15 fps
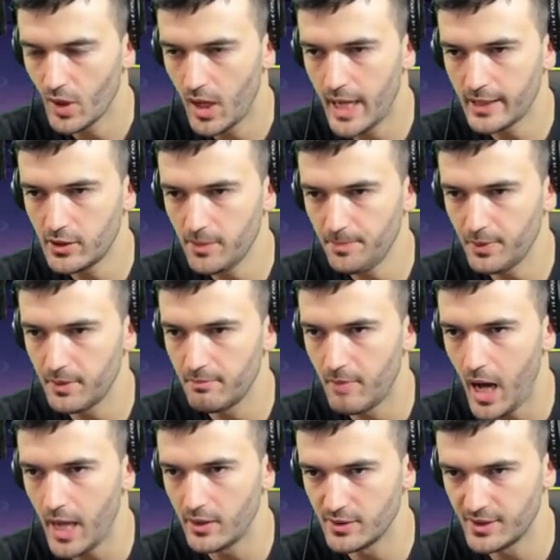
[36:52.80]
I could put
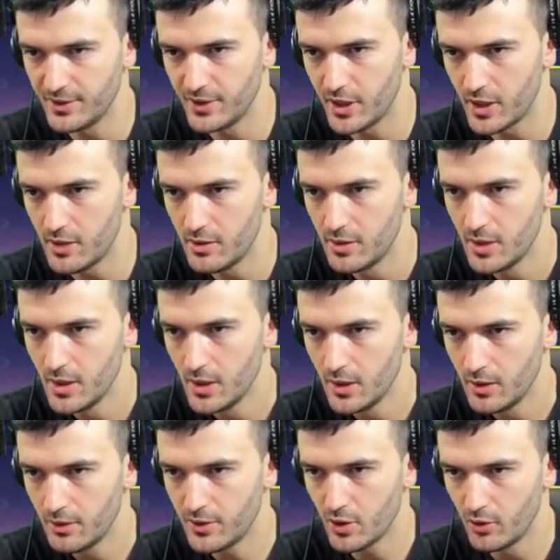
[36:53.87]
Miles in there.
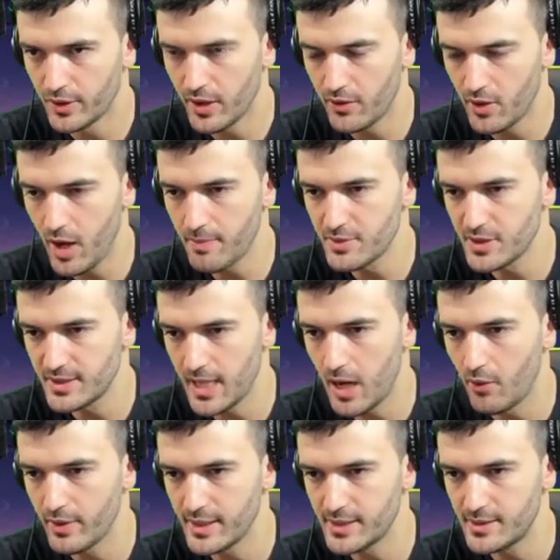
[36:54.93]
The only other option
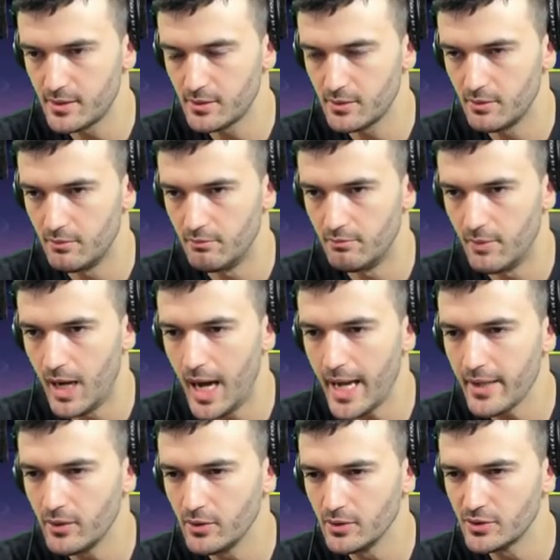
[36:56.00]
now is
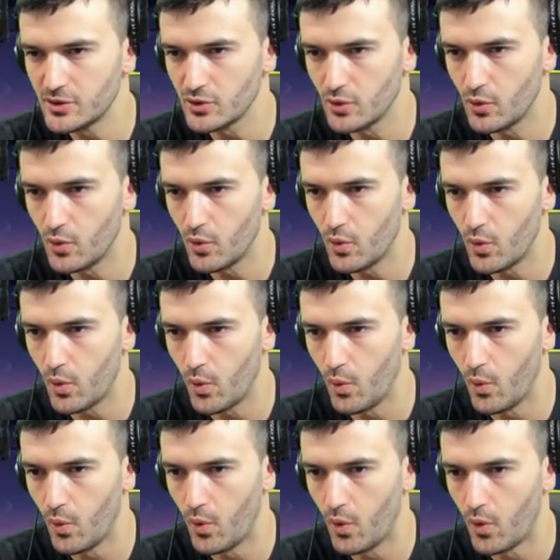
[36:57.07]
Miles
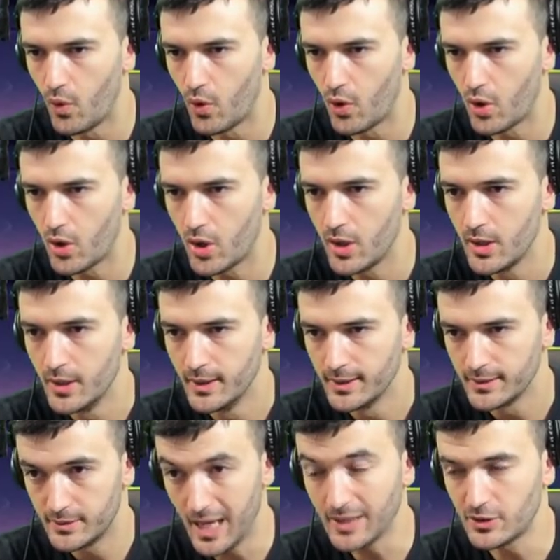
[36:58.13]
or
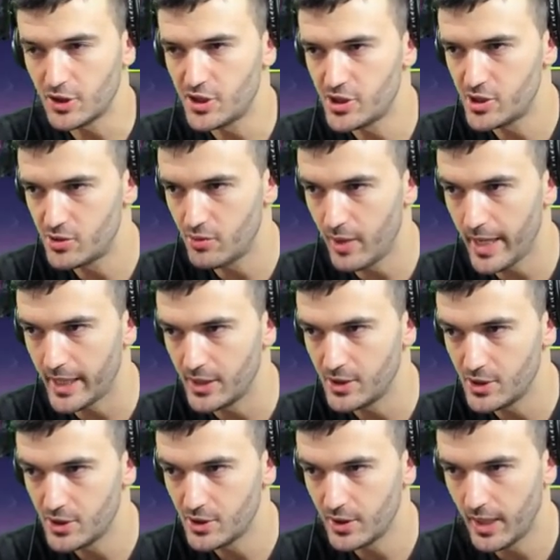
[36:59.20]
Doctor Strange.